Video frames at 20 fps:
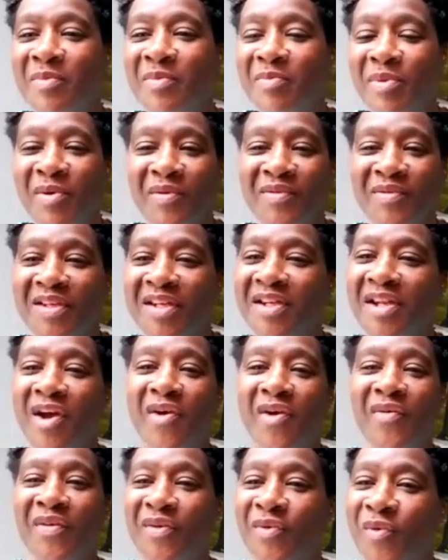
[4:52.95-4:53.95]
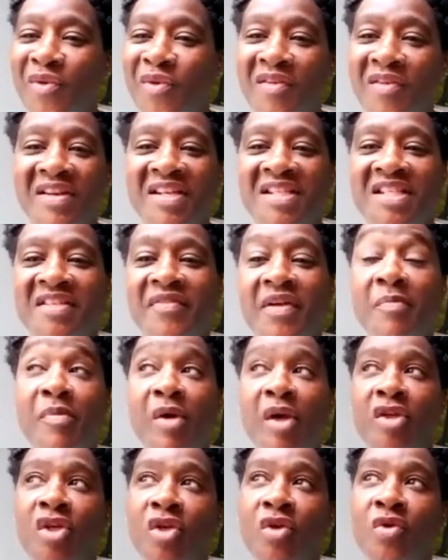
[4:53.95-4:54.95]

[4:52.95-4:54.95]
you put, you know, and all the rest of it. But